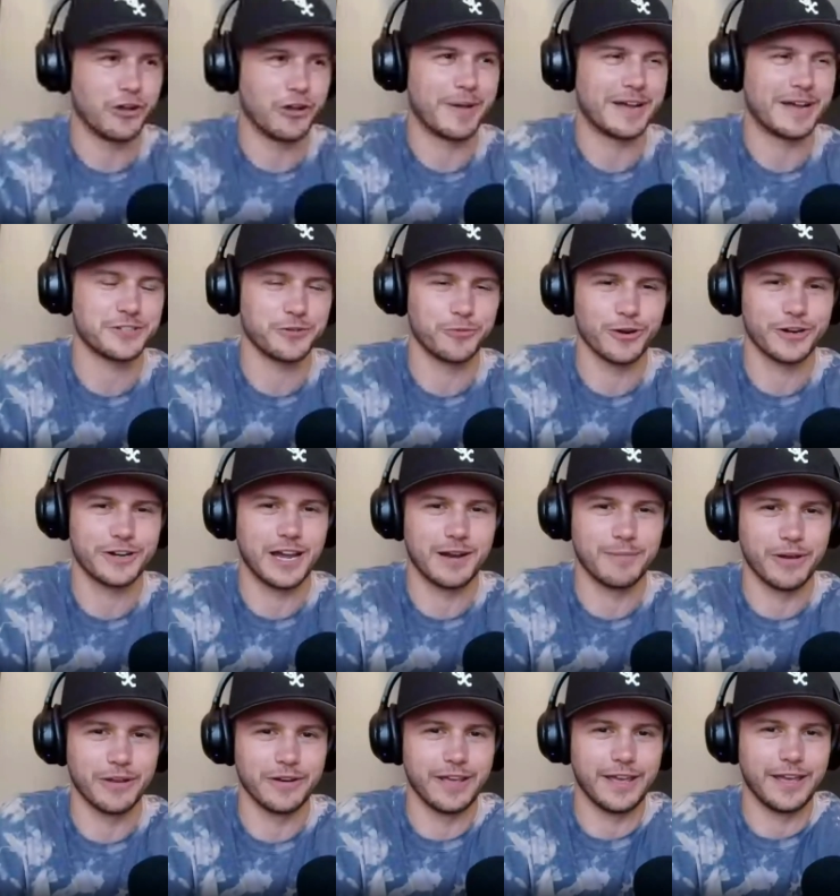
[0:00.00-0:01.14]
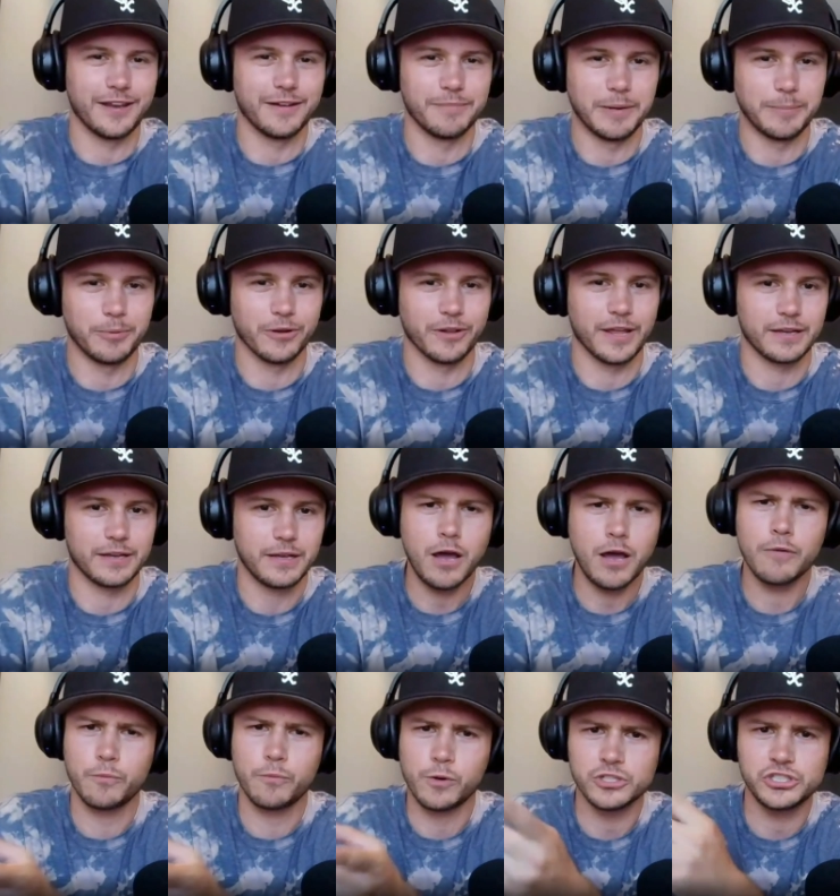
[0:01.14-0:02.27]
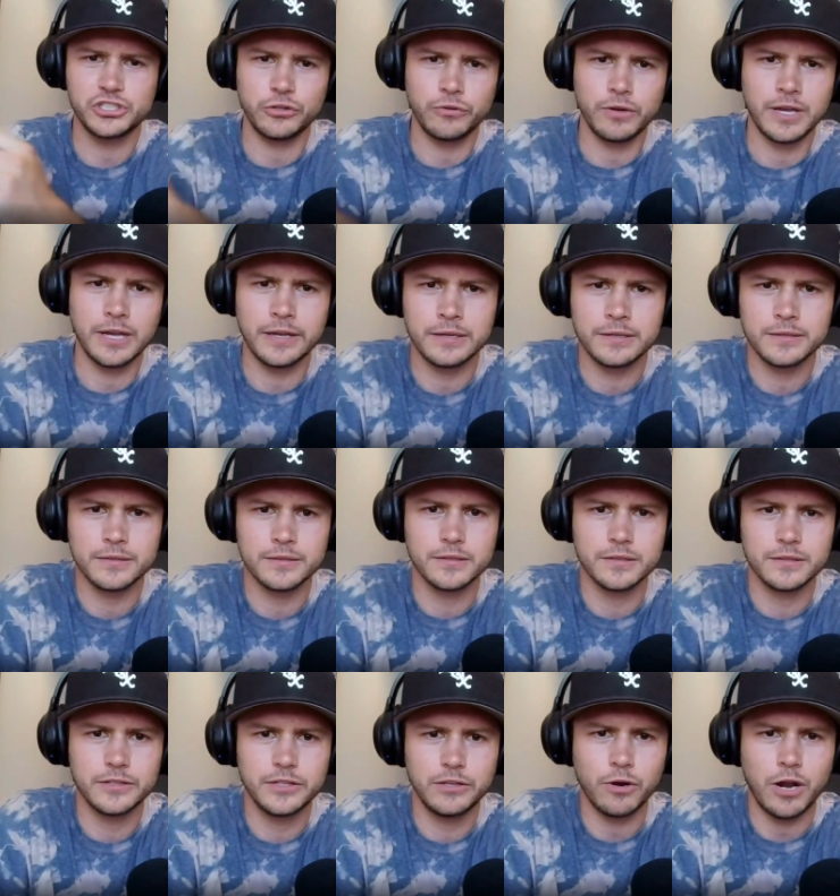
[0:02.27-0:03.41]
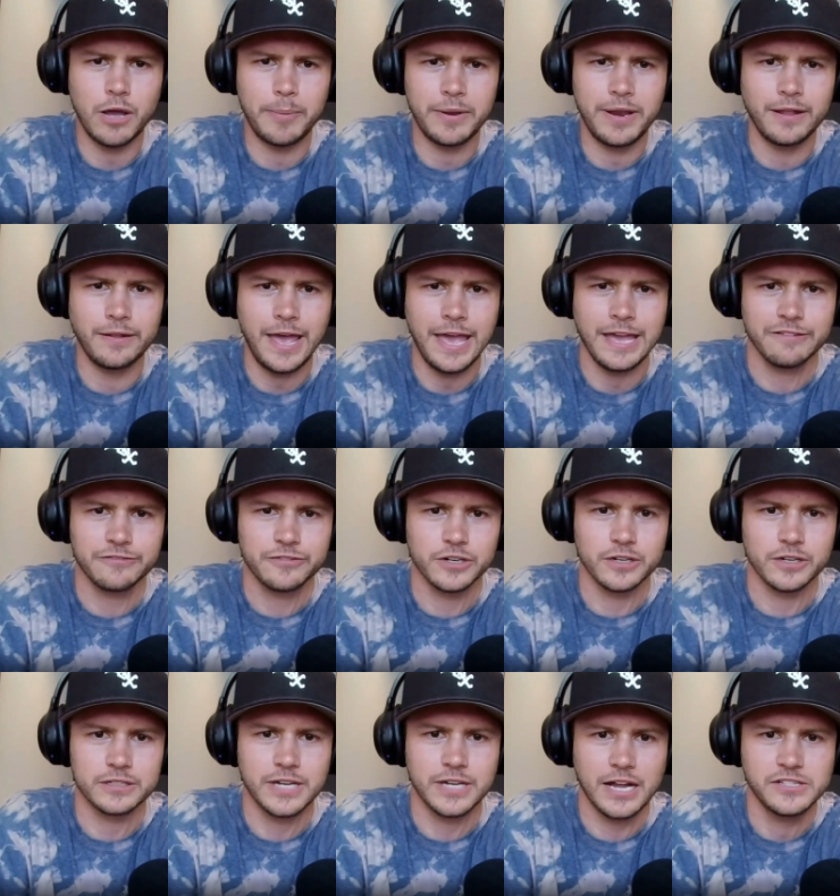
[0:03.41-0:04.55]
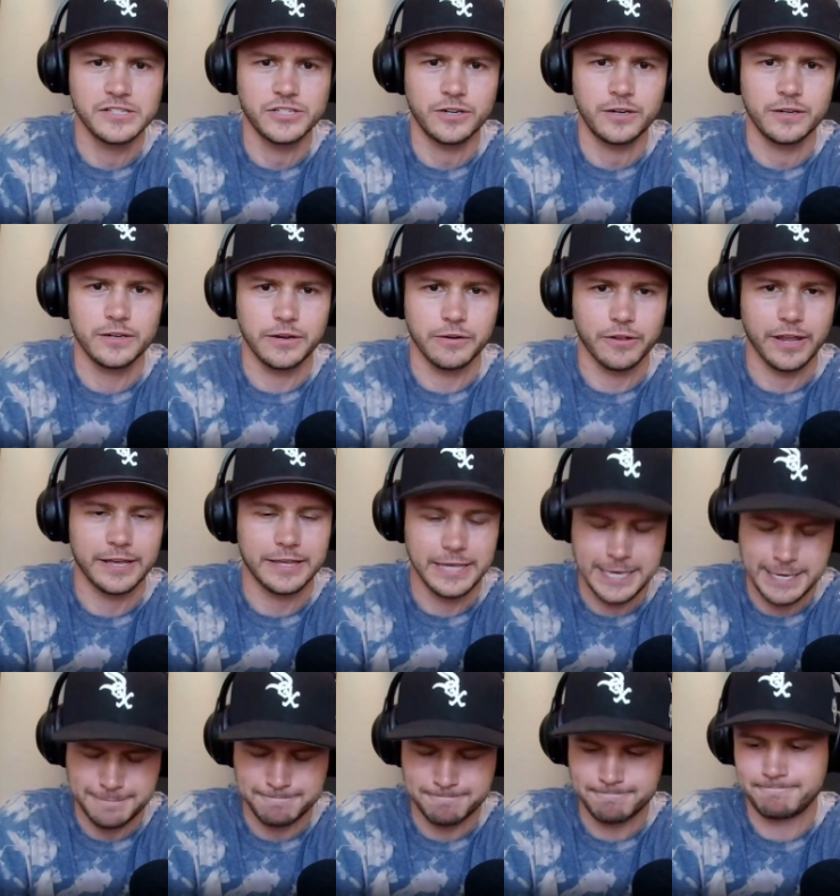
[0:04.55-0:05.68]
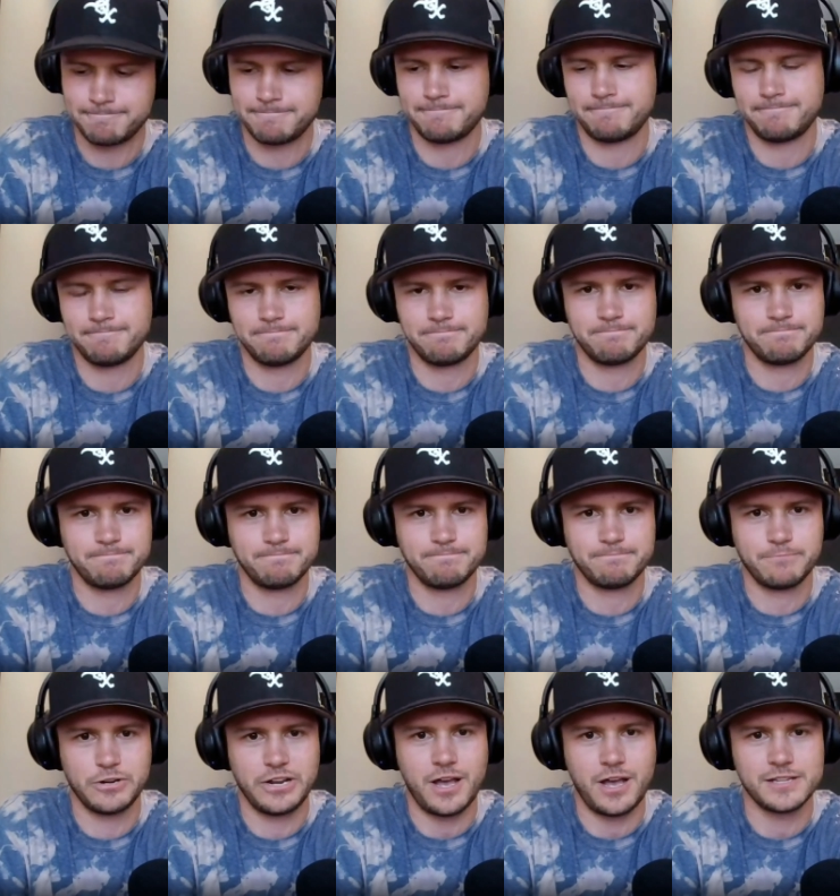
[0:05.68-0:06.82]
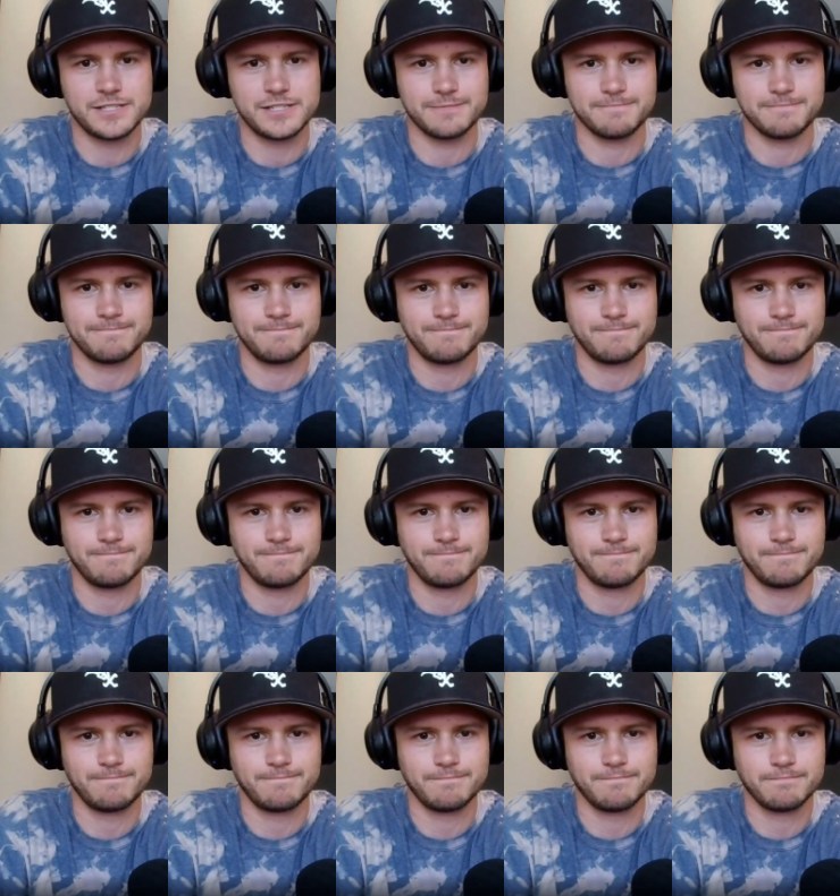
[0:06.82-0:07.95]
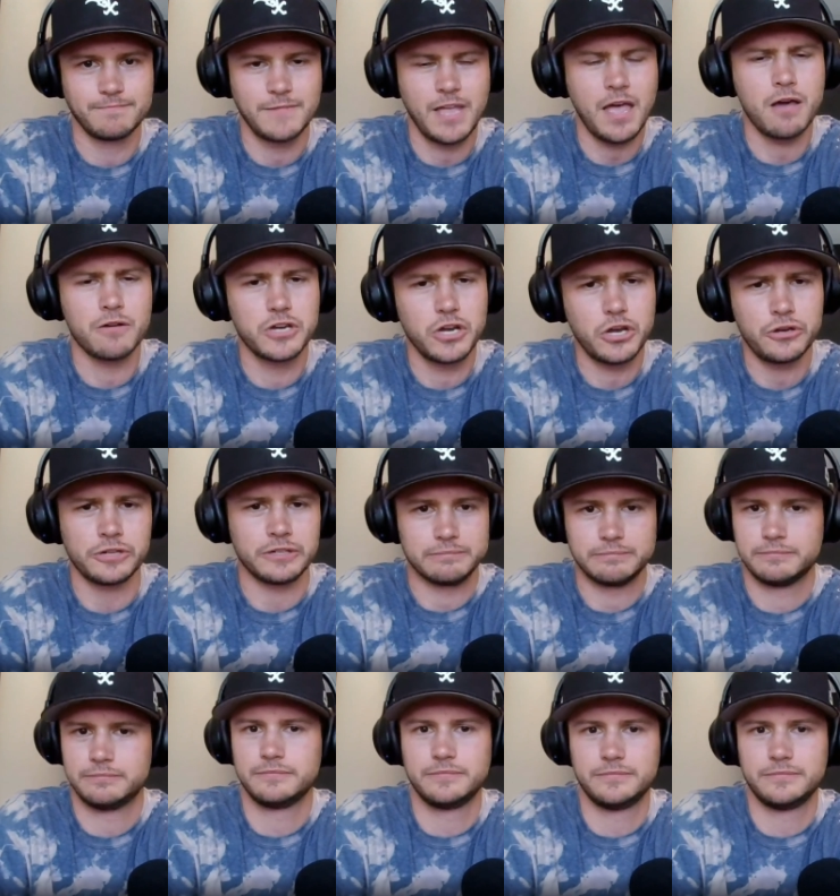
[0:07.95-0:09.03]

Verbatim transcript: go back to work on Monday and people are like, Oh, weren't you uh you were up in LA for a concert? And you're like, Yep, pretty awesome. Oh, cool.